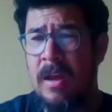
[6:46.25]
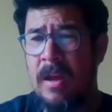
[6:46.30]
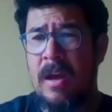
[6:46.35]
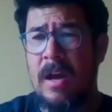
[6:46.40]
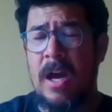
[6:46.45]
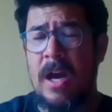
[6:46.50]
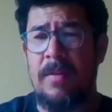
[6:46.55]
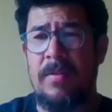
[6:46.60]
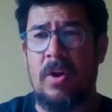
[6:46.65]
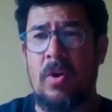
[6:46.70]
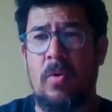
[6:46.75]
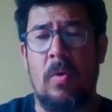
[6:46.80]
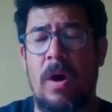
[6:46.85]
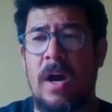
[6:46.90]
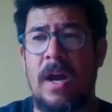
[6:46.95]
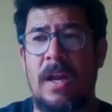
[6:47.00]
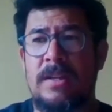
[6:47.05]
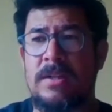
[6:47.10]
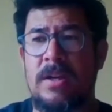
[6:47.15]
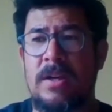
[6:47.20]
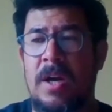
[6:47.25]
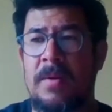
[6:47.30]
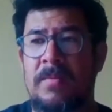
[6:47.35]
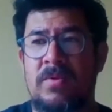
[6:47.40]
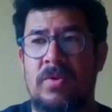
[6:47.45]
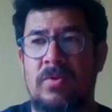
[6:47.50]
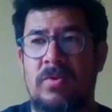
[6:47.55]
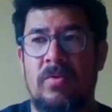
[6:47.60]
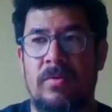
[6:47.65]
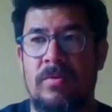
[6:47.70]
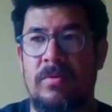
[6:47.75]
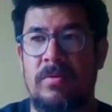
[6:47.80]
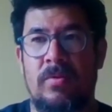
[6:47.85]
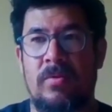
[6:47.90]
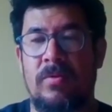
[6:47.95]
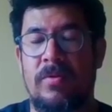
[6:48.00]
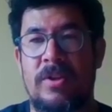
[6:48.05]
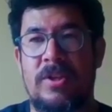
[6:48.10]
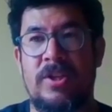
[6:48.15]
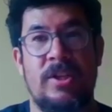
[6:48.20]
the quiet times or
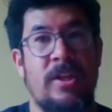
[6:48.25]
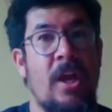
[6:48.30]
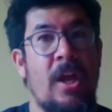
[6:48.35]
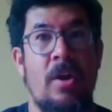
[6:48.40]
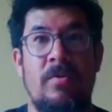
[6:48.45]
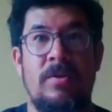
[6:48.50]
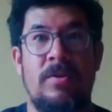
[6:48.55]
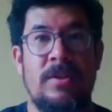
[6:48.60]
the slow